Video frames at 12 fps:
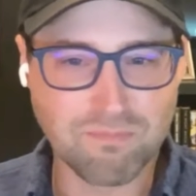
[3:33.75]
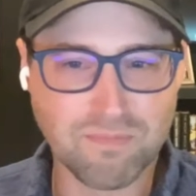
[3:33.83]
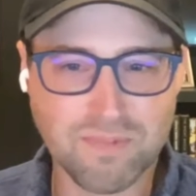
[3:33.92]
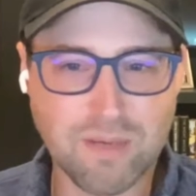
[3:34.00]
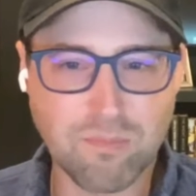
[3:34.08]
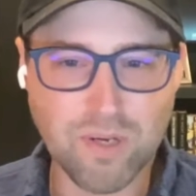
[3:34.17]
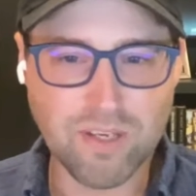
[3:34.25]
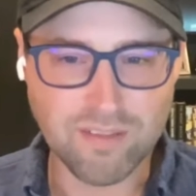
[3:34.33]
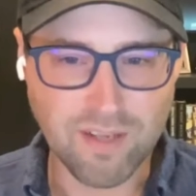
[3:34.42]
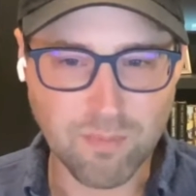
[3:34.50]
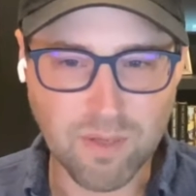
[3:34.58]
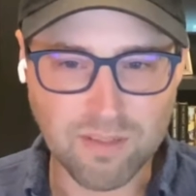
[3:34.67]
some
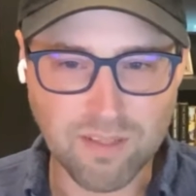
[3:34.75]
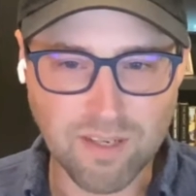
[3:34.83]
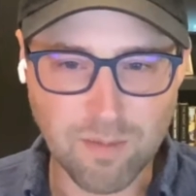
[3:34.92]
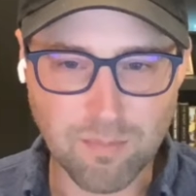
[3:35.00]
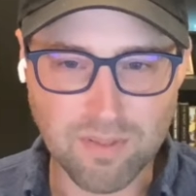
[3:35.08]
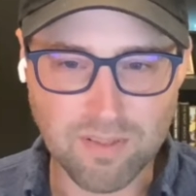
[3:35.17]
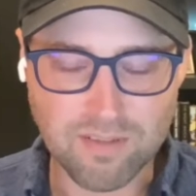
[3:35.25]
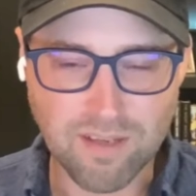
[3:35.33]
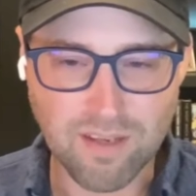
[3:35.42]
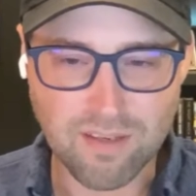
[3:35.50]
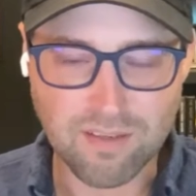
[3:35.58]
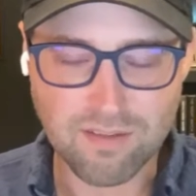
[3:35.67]
reason, I picked it up and
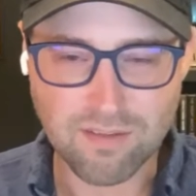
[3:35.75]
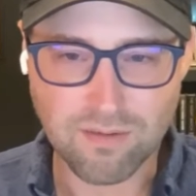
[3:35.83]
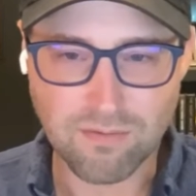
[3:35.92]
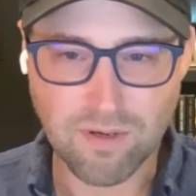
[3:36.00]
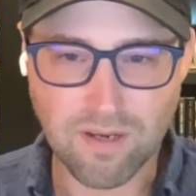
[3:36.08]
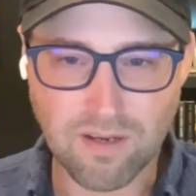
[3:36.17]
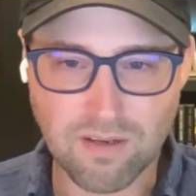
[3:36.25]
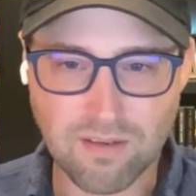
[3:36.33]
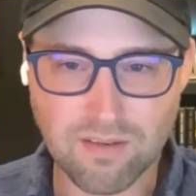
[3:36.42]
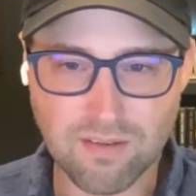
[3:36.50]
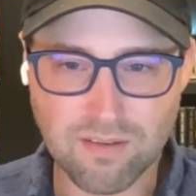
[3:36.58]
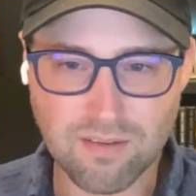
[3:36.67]
decided to
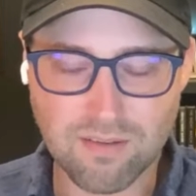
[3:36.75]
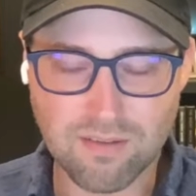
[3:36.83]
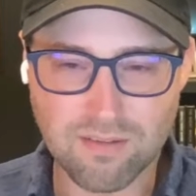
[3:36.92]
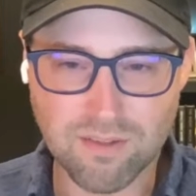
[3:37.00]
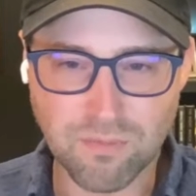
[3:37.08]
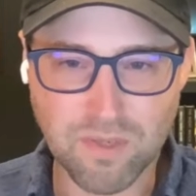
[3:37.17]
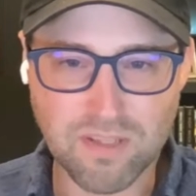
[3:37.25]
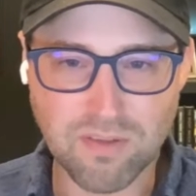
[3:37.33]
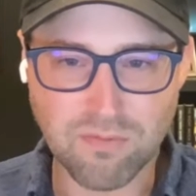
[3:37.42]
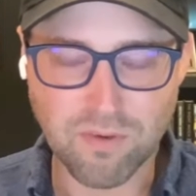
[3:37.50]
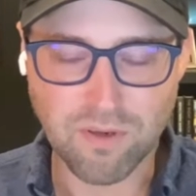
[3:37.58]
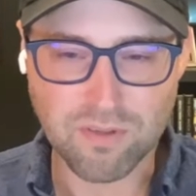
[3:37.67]
read the
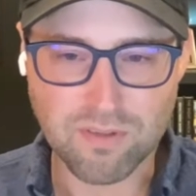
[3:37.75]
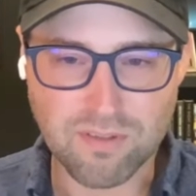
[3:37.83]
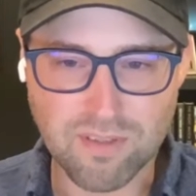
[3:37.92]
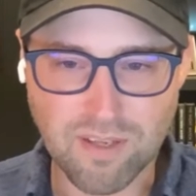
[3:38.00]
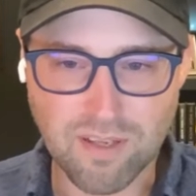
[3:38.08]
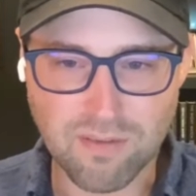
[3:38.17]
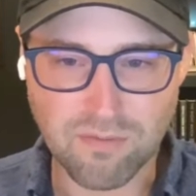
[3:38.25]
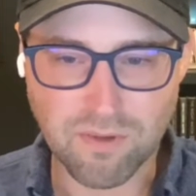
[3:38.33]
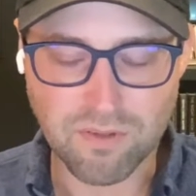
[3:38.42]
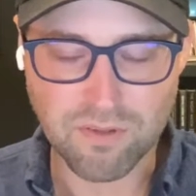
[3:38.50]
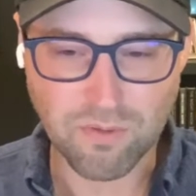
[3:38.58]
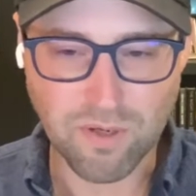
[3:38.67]
first
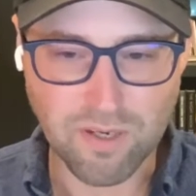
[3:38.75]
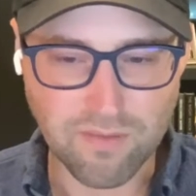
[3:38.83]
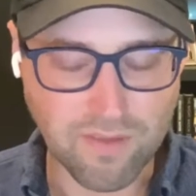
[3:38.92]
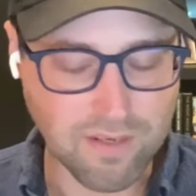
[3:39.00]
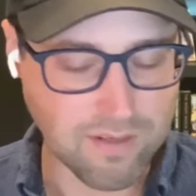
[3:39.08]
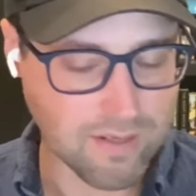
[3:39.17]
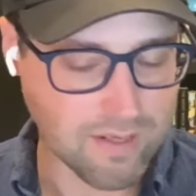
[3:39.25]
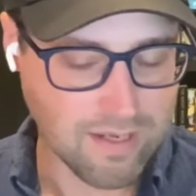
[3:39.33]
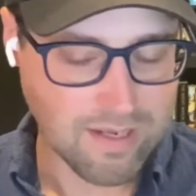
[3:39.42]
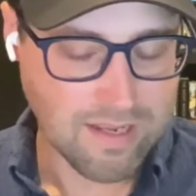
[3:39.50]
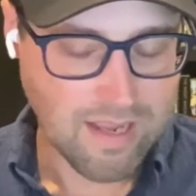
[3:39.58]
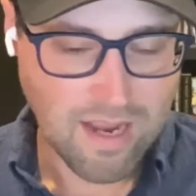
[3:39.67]
story, and then
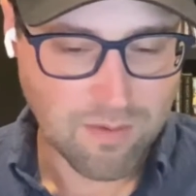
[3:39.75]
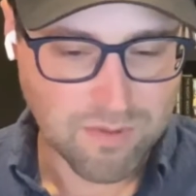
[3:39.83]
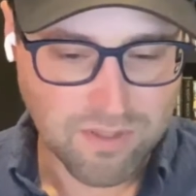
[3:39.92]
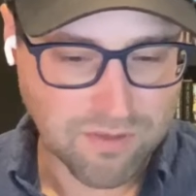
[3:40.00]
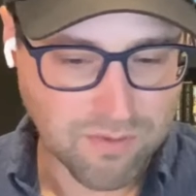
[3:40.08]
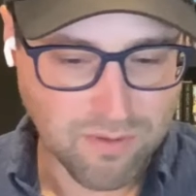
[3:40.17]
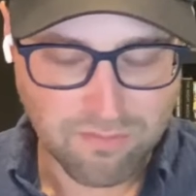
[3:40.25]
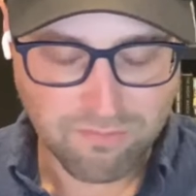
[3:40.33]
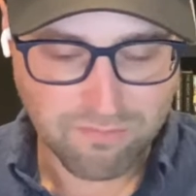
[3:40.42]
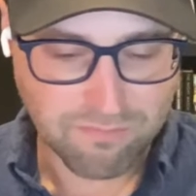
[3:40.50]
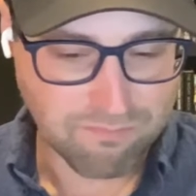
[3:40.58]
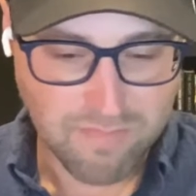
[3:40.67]
I was just sort of
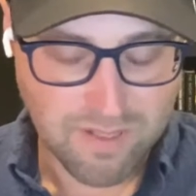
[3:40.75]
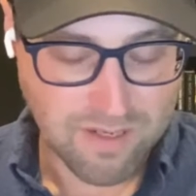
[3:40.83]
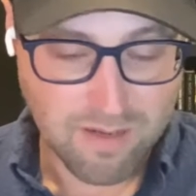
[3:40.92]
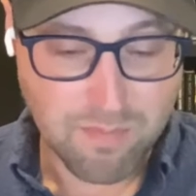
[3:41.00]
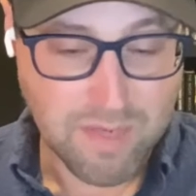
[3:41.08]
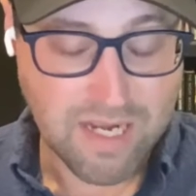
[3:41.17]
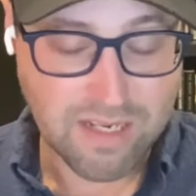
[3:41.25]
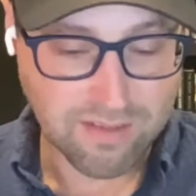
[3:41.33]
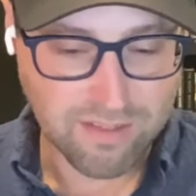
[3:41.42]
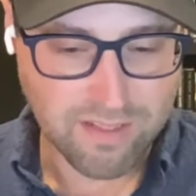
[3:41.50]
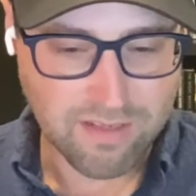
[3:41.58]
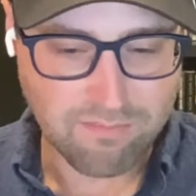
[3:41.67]

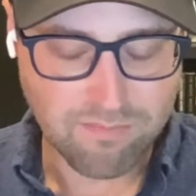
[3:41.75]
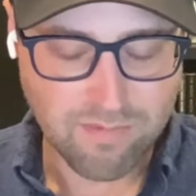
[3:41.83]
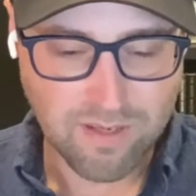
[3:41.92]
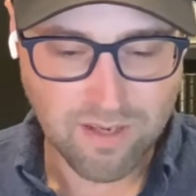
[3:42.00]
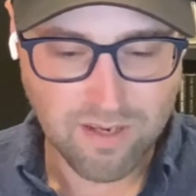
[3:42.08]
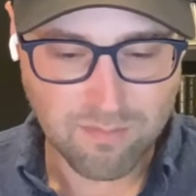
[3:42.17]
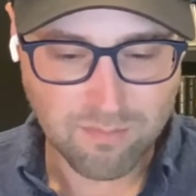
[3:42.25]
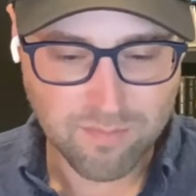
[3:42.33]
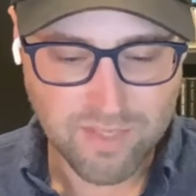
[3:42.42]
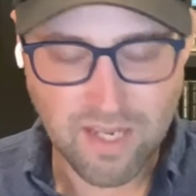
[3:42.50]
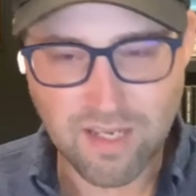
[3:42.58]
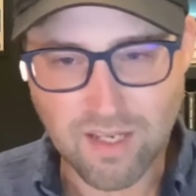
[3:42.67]
immediately
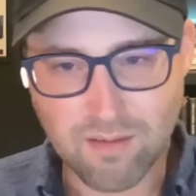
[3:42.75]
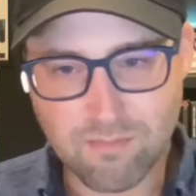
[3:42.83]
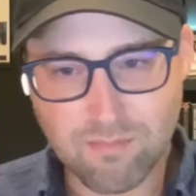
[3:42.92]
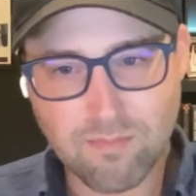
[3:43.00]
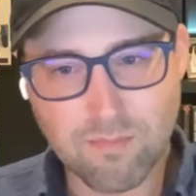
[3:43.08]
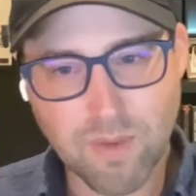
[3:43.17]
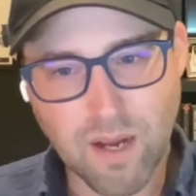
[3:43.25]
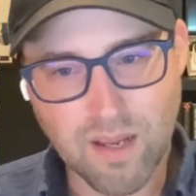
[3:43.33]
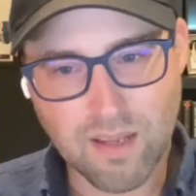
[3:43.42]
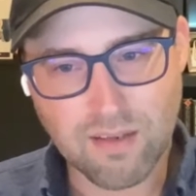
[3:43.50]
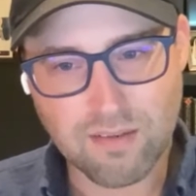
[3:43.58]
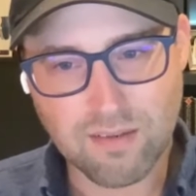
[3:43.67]
taken by
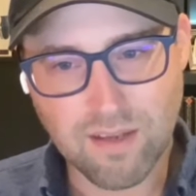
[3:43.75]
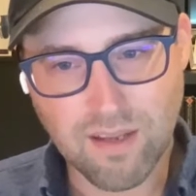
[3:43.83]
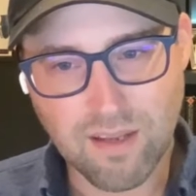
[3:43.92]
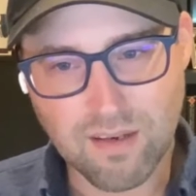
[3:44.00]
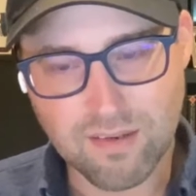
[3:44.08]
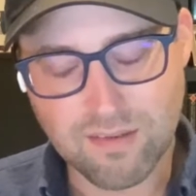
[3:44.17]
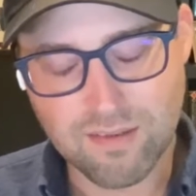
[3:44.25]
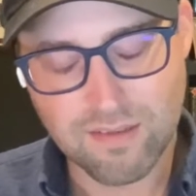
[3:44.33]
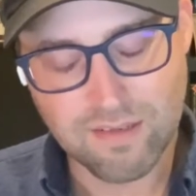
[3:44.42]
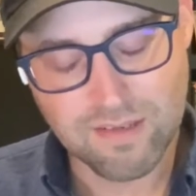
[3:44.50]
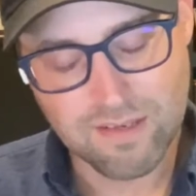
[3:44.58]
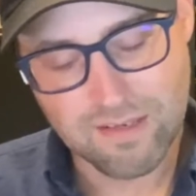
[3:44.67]
it and
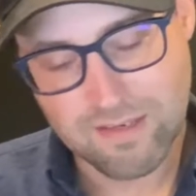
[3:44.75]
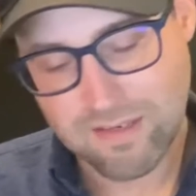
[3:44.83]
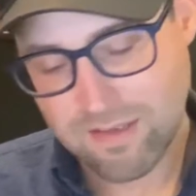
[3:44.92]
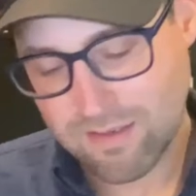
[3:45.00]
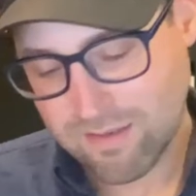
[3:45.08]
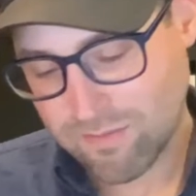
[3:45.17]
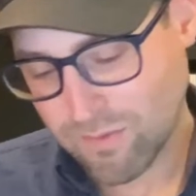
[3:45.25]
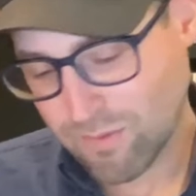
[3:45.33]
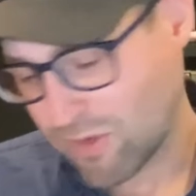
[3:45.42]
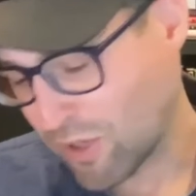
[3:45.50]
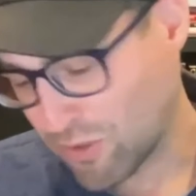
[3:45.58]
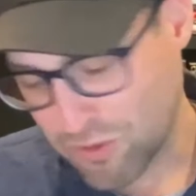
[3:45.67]
sort
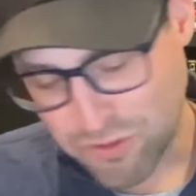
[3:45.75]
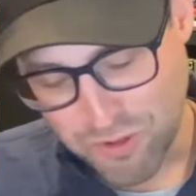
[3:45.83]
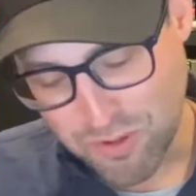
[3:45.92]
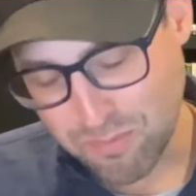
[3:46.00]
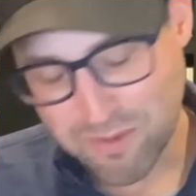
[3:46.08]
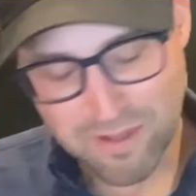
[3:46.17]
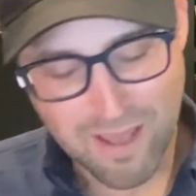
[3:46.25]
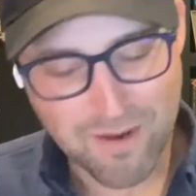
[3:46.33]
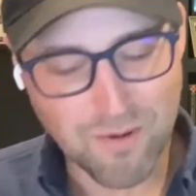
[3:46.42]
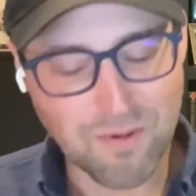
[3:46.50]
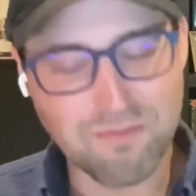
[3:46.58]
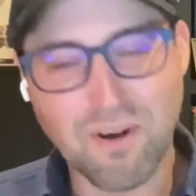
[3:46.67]
of consumed that
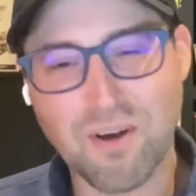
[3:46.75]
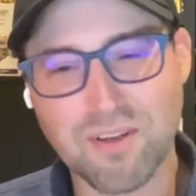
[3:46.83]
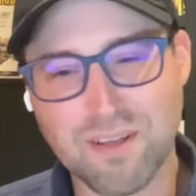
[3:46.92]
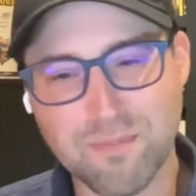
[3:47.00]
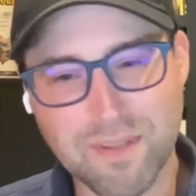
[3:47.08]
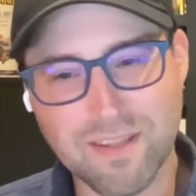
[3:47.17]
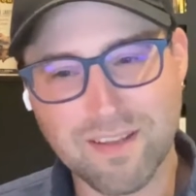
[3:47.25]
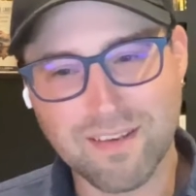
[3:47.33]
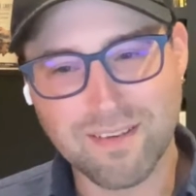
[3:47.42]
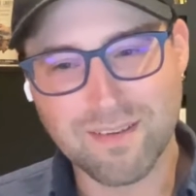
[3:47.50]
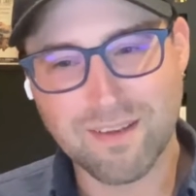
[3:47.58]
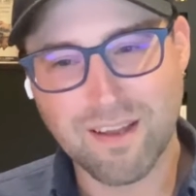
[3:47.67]
whole volume, and
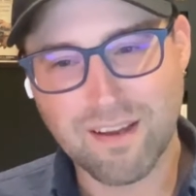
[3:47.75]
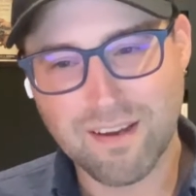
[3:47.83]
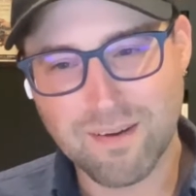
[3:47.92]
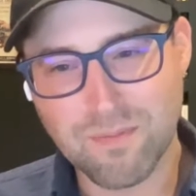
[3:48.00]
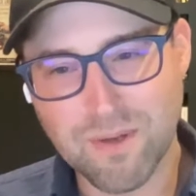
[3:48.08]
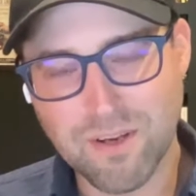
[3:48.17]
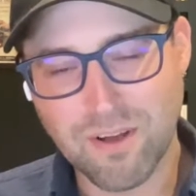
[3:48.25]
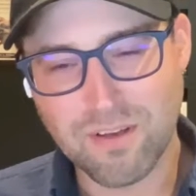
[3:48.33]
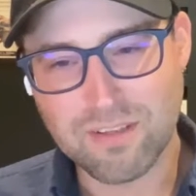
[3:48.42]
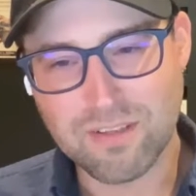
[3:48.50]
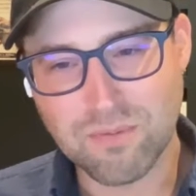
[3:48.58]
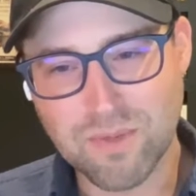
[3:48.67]
then went
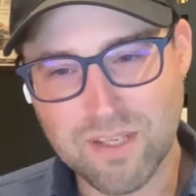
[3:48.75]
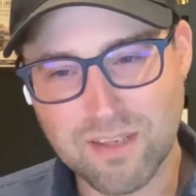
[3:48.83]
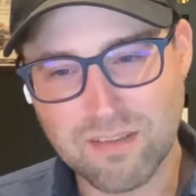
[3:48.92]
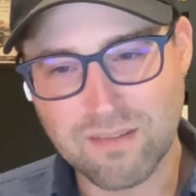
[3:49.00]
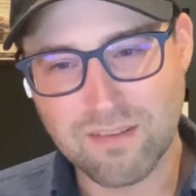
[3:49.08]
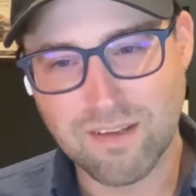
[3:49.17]
on to read.